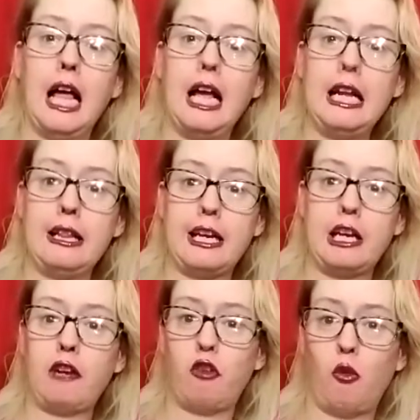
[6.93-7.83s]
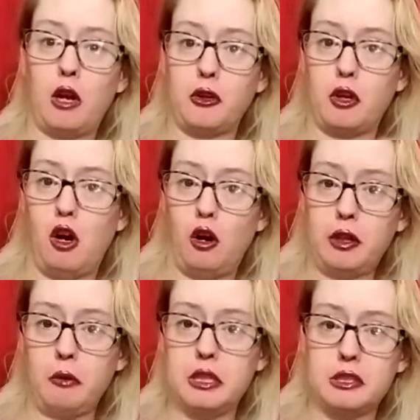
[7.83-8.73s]
And thank you for watching all the
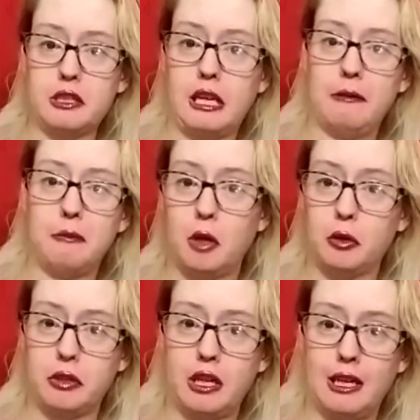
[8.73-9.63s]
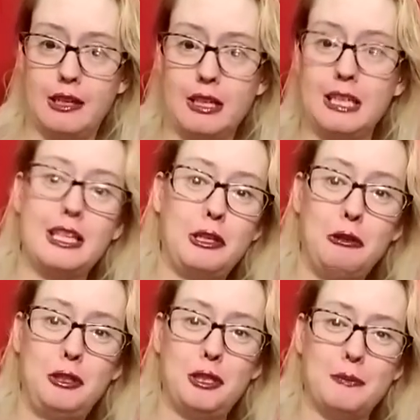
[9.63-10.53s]
ones that I've posted on
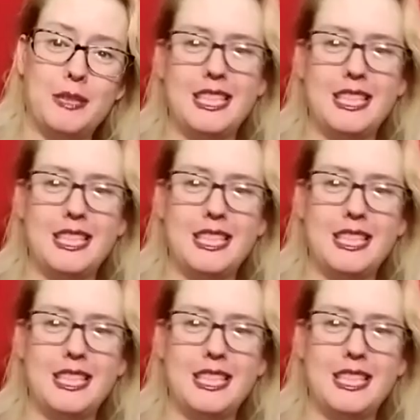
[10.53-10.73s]
YouTube.